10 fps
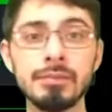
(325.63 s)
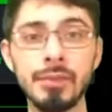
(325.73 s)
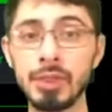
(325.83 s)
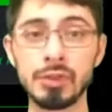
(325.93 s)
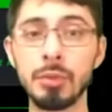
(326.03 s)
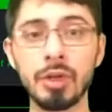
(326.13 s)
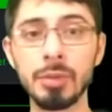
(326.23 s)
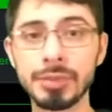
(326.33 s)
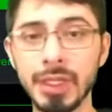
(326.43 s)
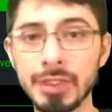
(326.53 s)
There's no more
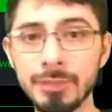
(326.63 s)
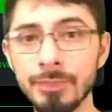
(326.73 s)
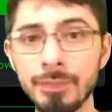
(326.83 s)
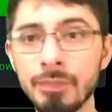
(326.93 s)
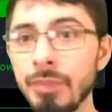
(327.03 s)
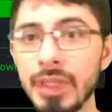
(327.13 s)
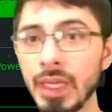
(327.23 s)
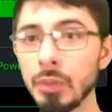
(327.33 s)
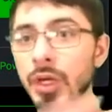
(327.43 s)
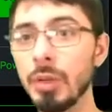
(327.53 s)
upside. But then
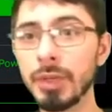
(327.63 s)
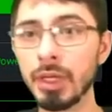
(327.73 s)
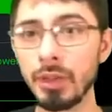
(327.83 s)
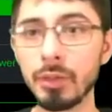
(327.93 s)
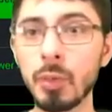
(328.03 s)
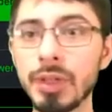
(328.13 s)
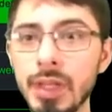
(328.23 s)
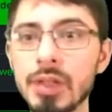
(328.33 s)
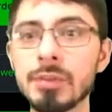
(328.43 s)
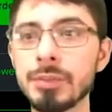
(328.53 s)
it went up another
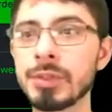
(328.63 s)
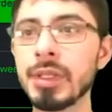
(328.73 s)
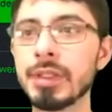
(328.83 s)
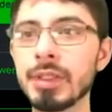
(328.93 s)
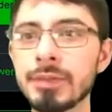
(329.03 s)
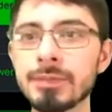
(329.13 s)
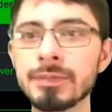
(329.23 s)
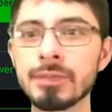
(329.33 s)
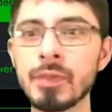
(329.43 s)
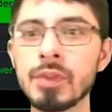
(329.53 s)
1,000%.
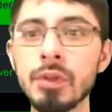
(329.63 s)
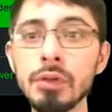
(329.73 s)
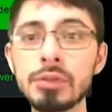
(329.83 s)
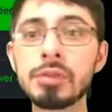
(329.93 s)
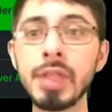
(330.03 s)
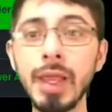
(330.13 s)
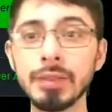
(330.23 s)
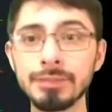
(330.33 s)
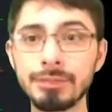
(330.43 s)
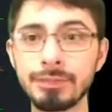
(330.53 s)
So who's to say?